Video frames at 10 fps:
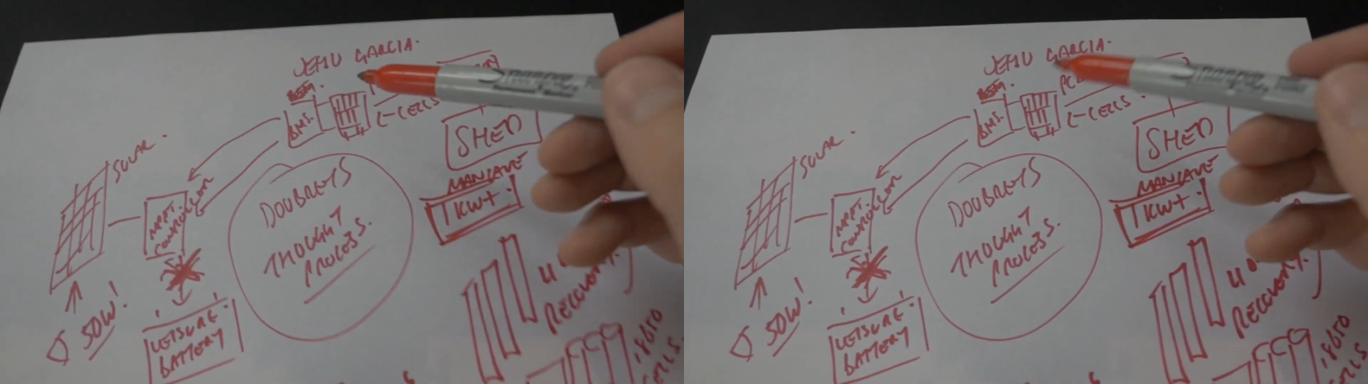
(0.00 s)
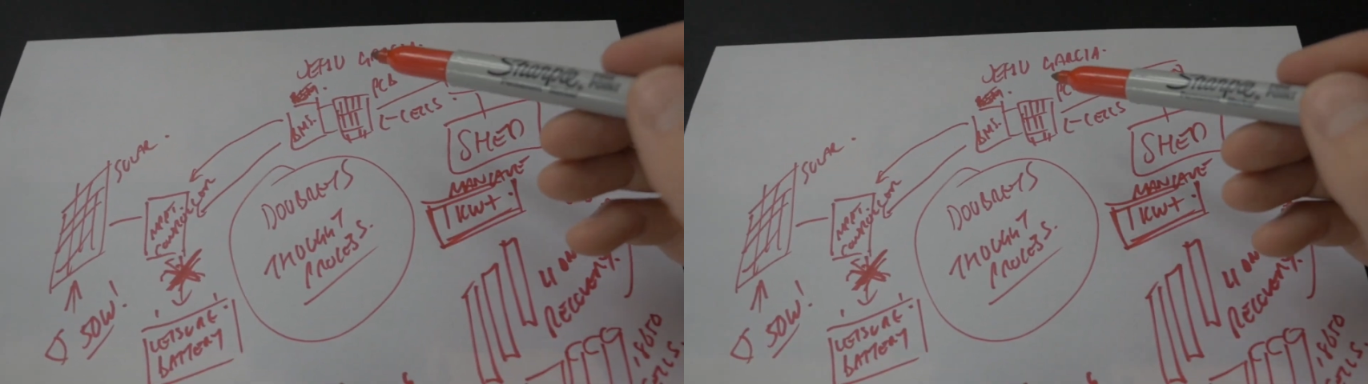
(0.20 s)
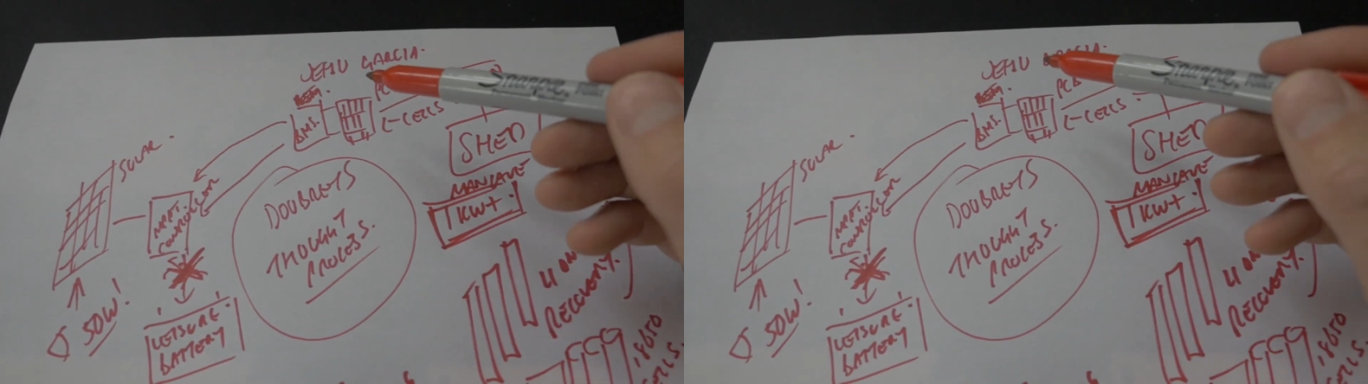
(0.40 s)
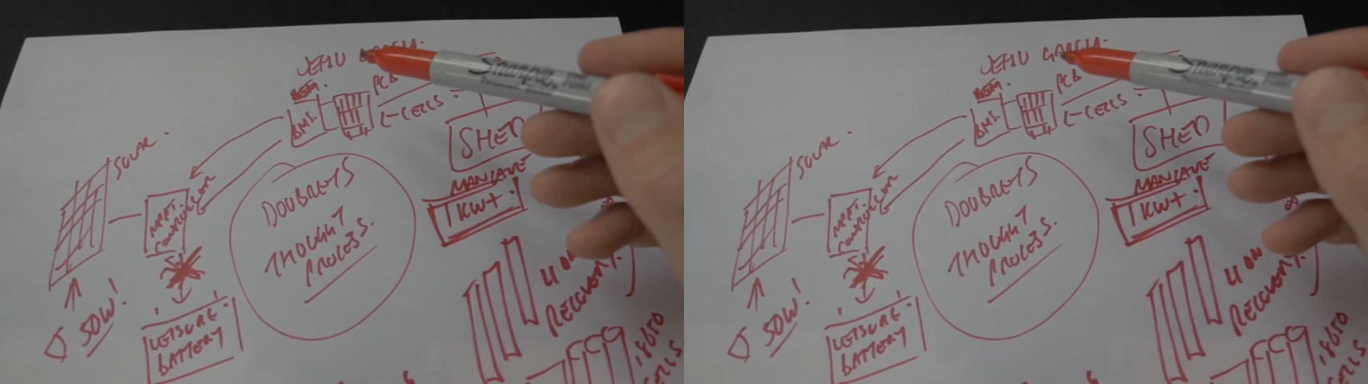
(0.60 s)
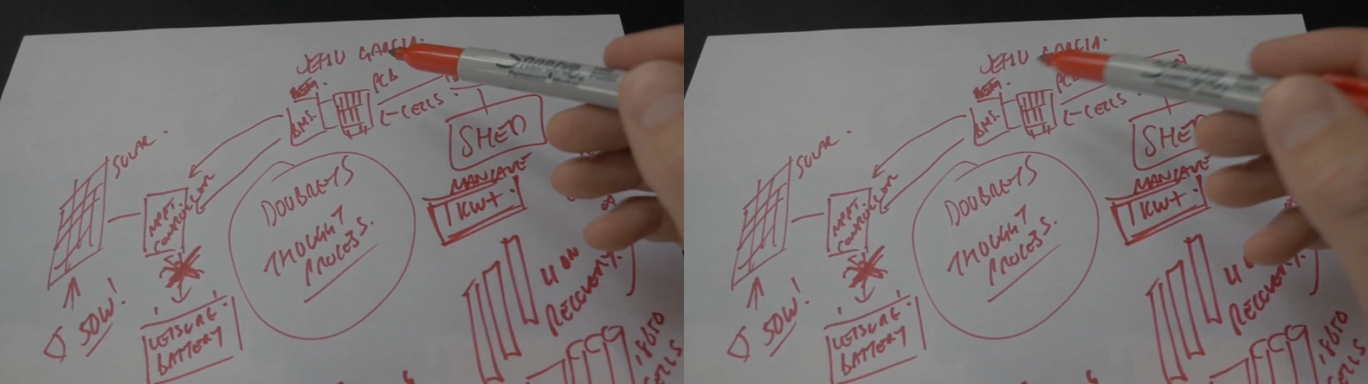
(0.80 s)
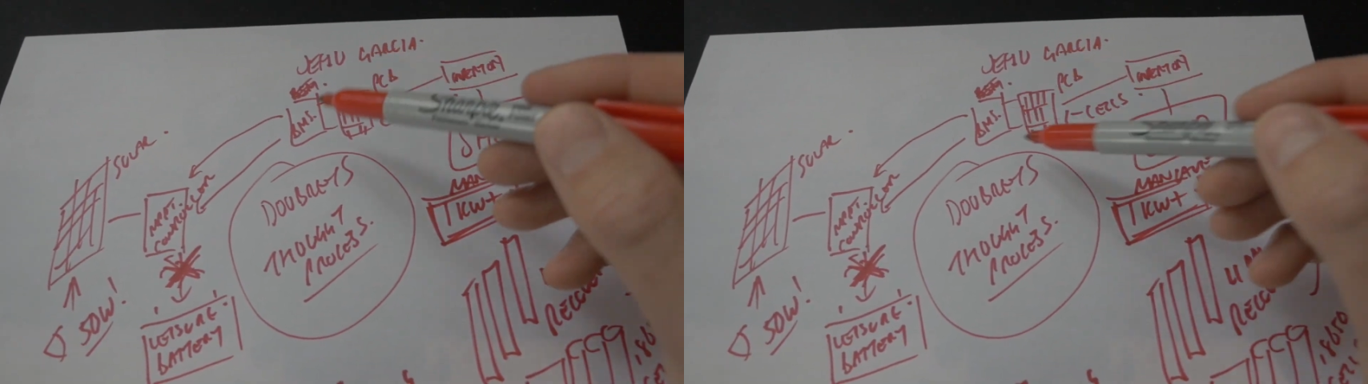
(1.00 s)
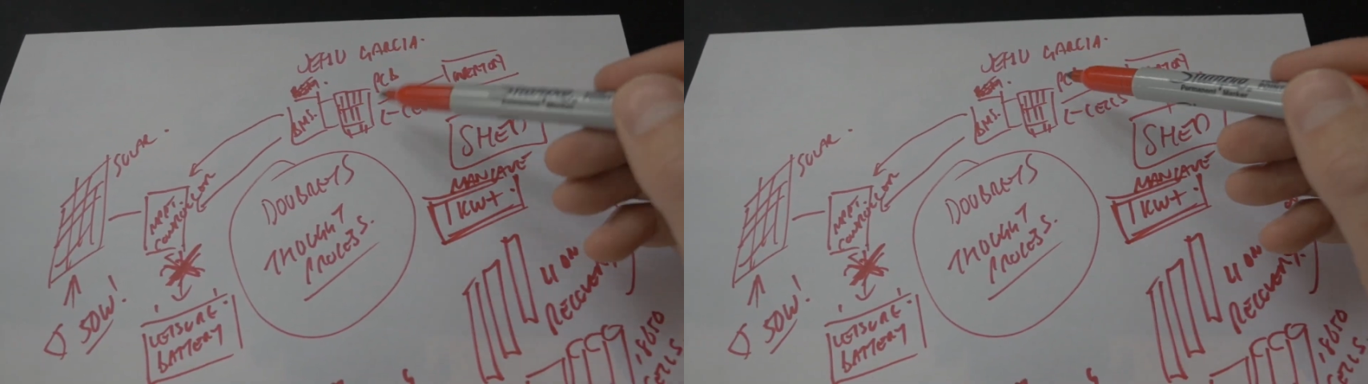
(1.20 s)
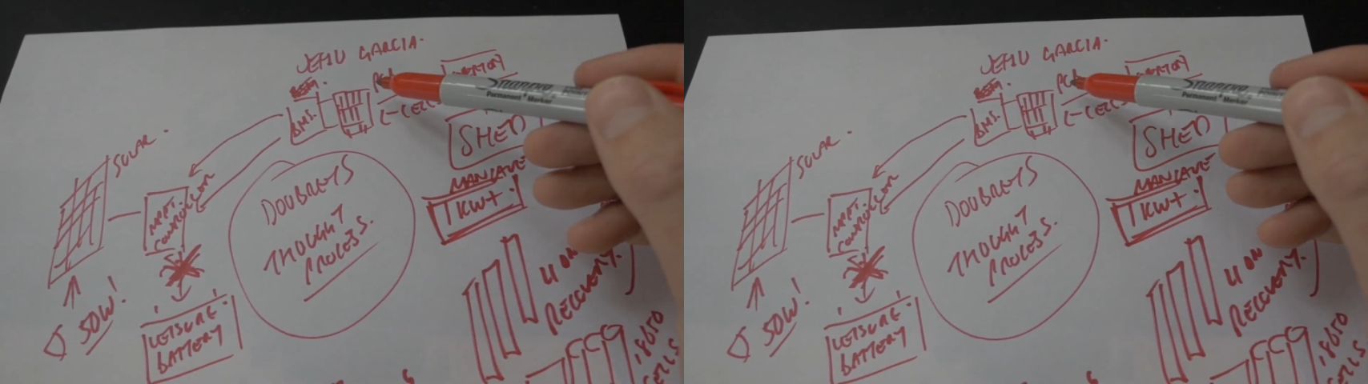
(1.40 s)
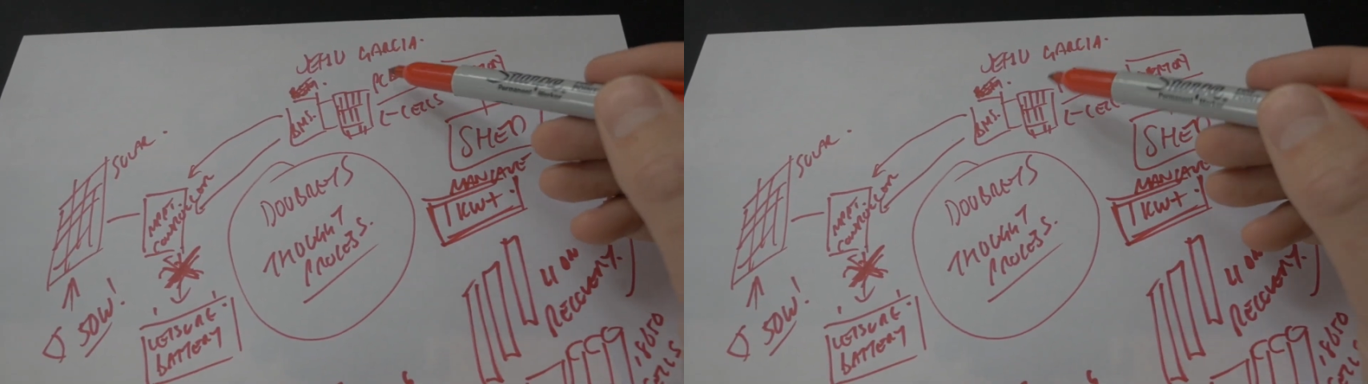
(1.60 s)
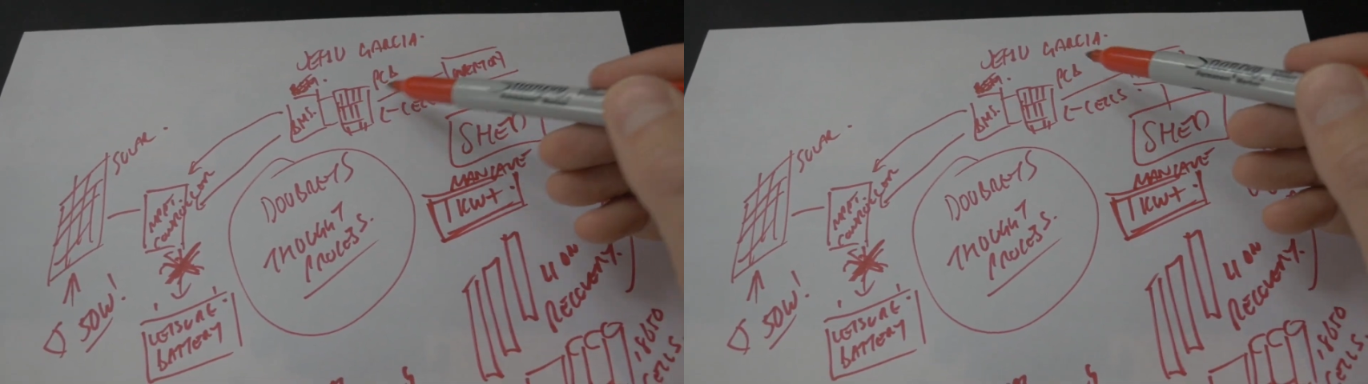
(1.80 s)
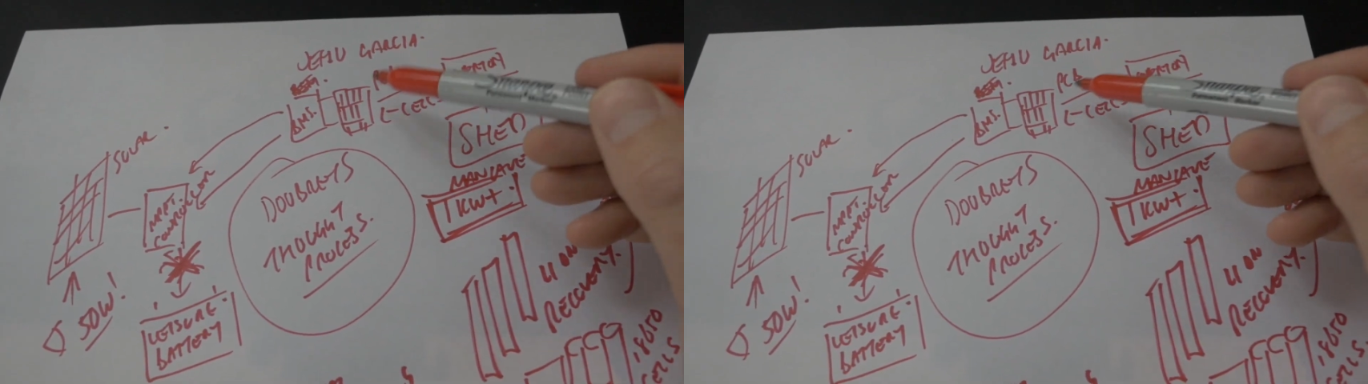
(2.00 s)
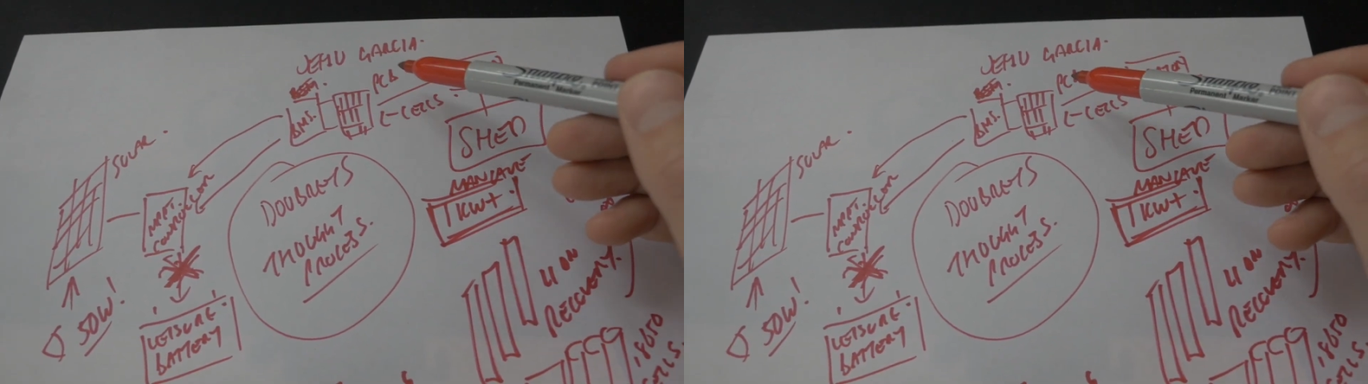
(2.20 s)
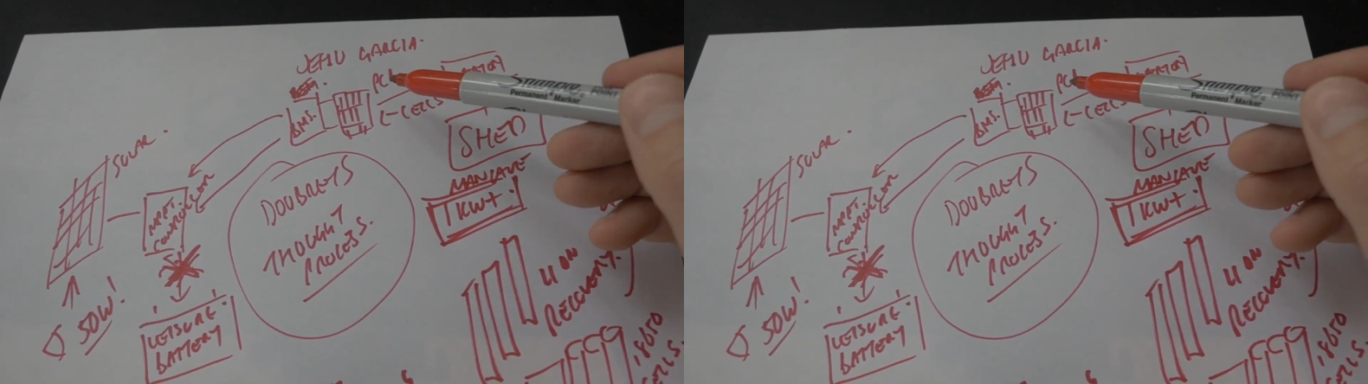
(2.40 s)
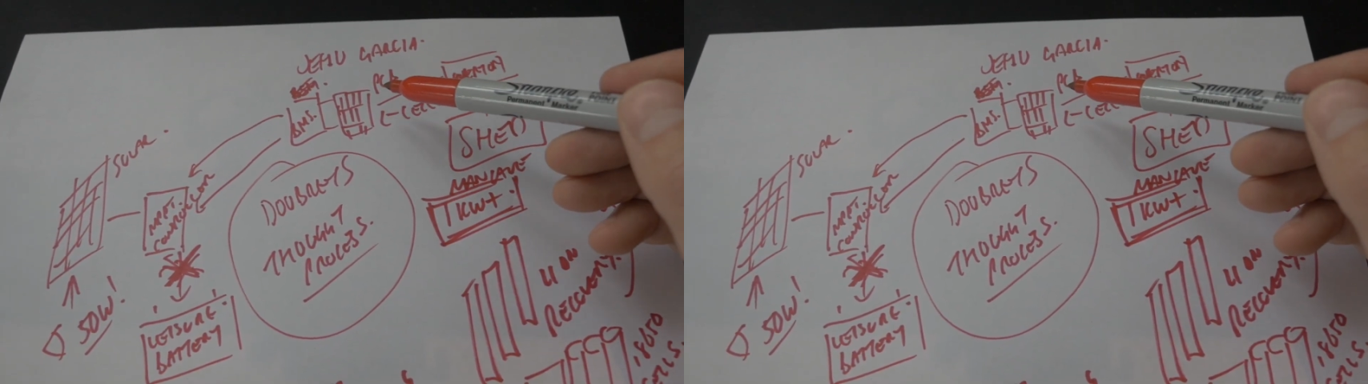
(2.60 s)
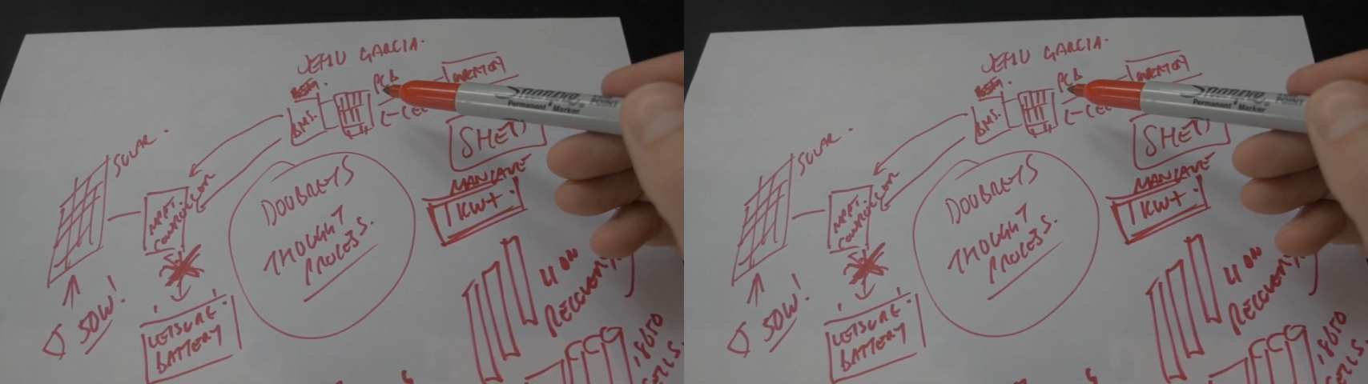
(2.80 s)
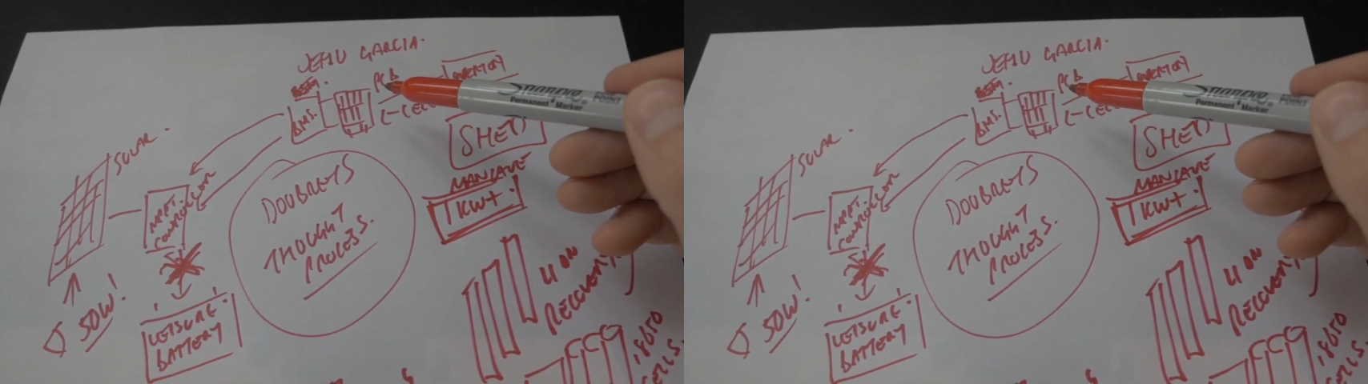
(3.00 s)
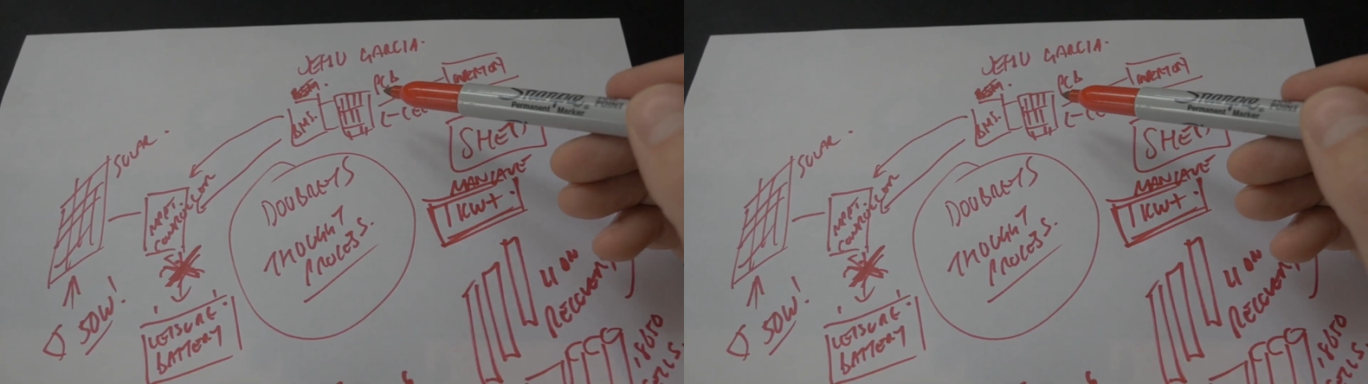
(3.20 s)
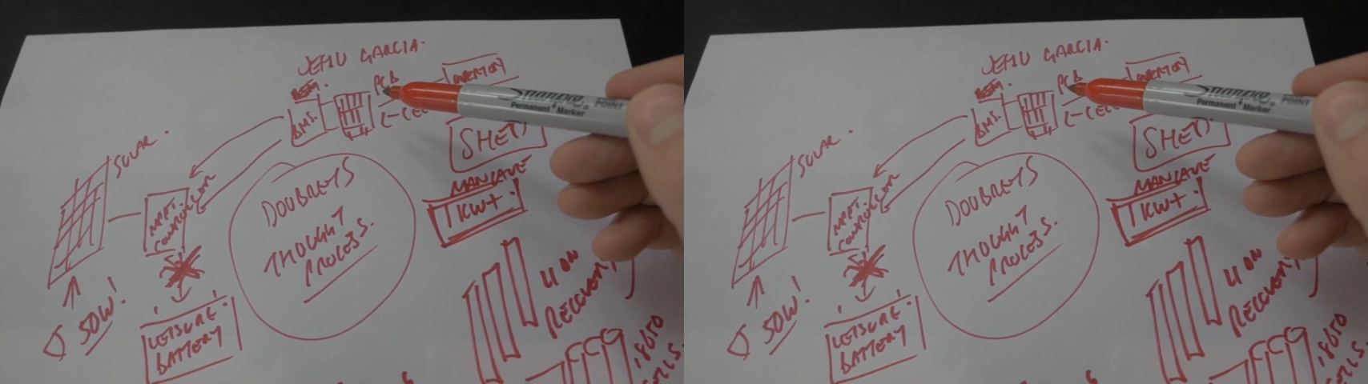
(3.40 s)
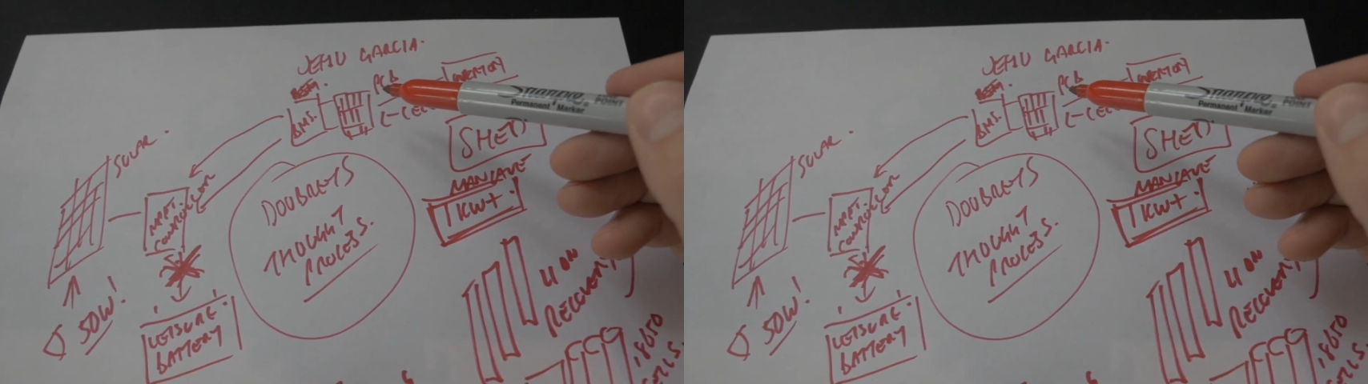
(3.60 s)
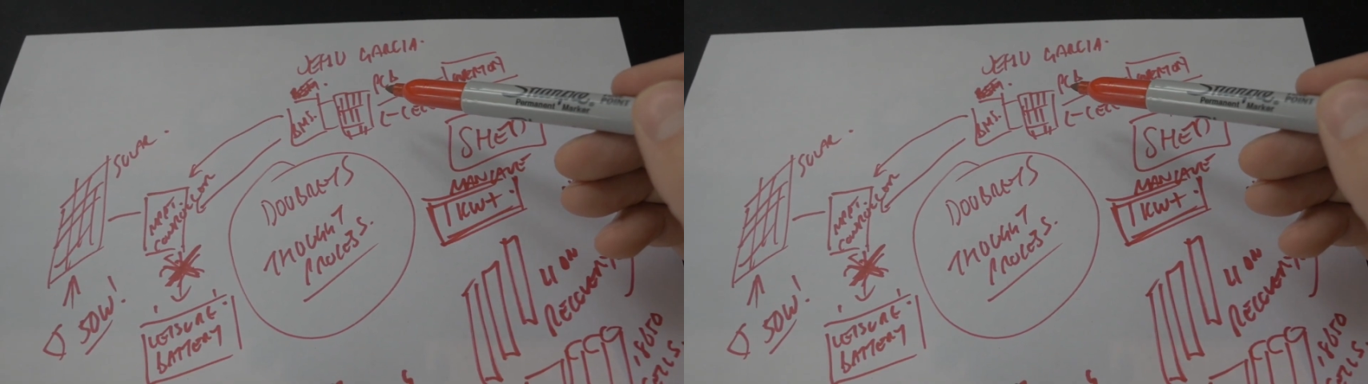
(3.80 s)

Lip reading: No face is visible, so there are no lips to read.